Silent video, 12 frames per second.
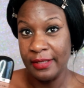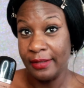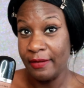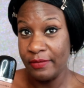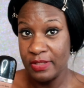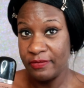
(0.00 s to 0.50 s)
I
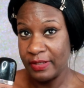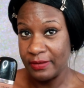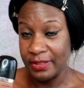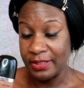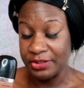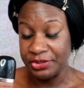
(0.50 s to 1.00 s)
love this
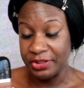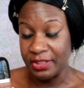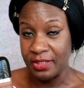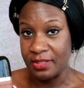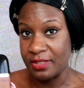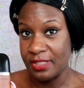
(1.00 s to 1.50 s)

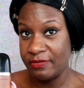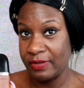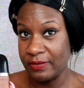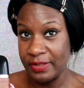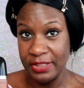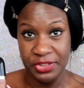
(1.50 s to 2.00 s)
foundation. This
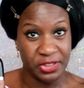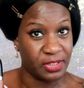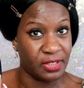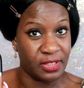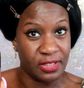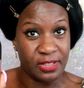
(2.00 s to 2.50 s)

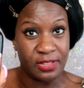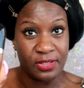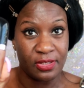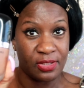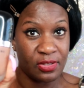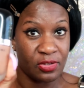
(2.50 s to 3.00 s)
foundation
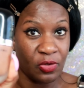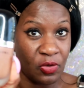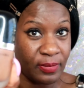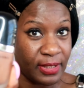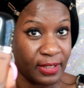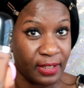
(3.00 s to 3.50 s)
is,
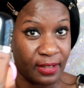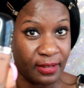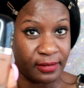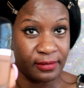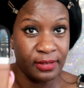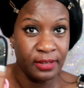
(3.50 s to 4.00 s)
oh my
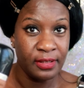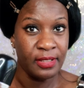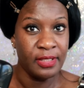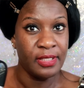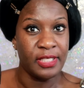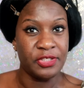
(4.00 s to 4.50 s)
God.
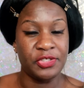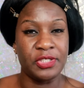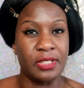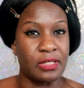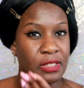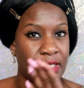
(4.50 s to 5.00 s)

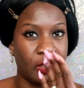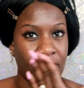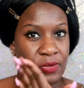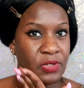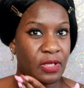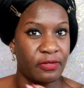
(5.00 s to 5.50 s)
It
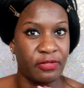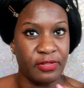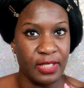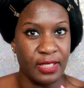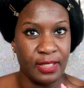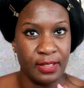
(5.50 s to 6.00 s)
goes on
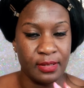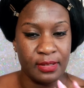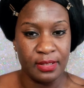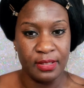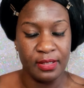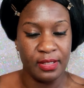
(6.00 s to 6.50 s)

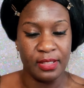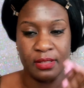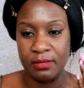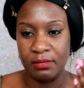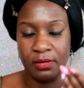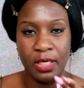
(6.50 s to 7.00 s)
thin,
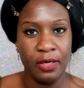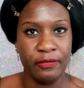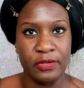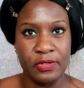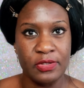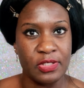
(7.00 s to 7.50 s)
it
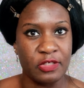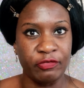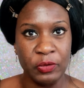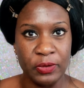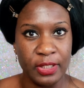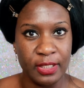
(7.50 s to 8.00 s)
covers, it's
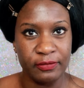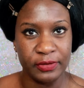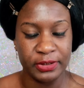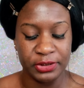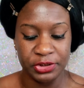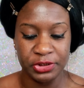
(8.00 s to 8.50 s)
full
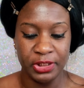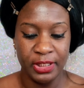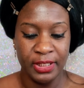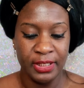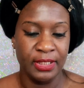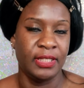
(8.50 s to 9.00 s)
coverage.
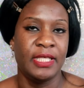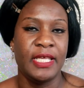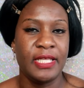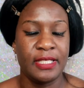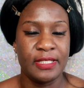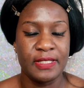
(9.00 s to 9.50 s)

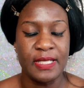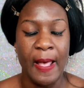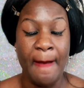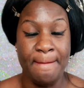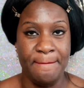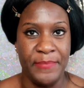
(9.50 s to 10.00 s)
It is
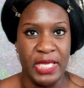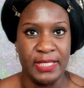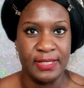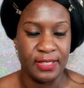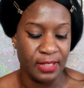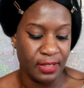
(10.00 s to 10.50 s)

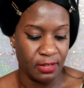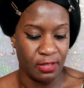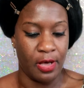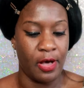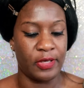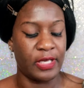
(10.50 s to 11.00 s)

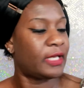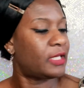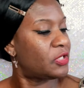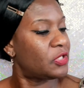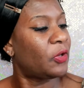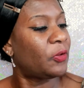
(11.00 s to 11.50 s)
amazing.
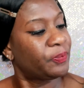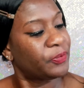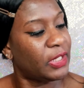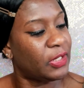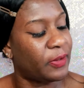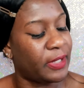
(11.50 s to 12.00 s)
Okay, so
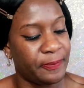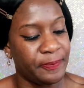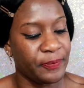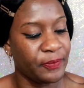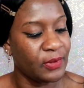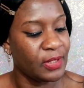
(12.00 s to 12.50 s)
anyway,
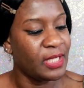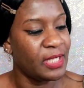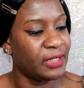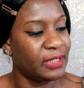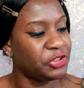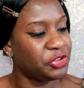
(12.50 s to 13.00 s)

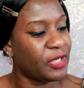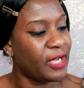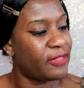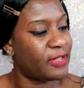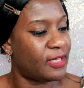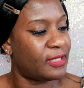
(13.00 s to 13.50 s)
let's
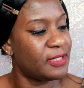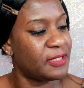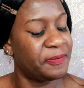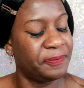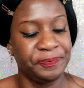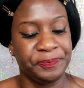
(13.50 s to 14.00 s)
try
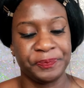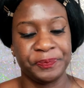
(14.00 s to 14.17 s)
this.